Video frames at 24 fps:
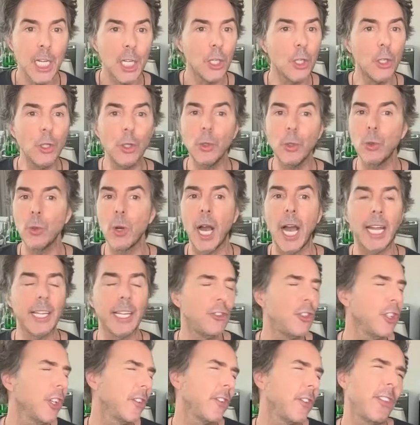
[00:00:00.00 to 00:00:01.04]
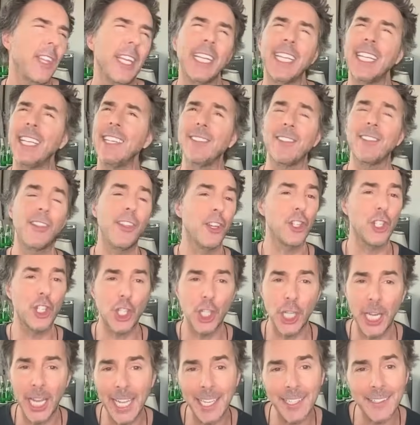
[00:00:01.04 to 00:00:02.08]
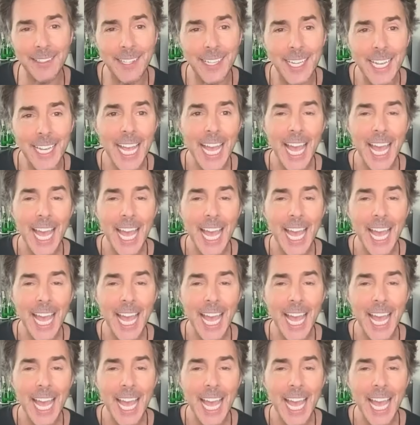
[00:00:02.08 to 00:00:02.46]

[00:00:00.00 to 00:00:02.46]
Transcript: who yeah. I just think he's the shit.